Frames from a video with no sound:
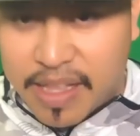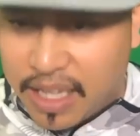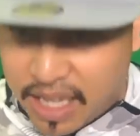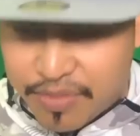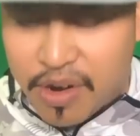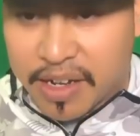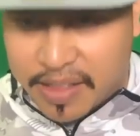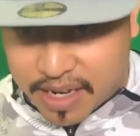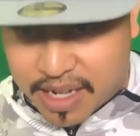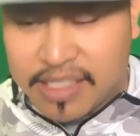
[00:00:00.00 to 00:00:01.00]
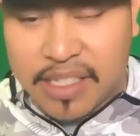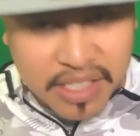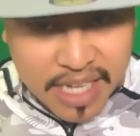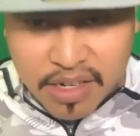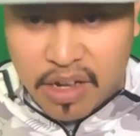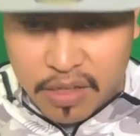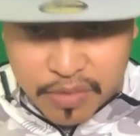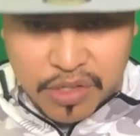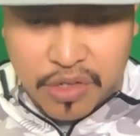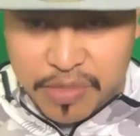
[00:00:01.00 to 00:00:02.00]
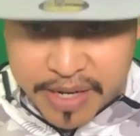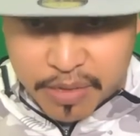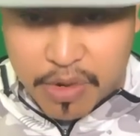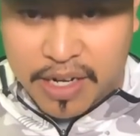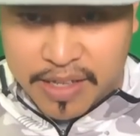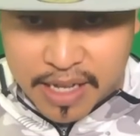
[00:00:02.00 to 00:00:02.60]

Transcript: They love rocking that. I see those cats all over social media. Right?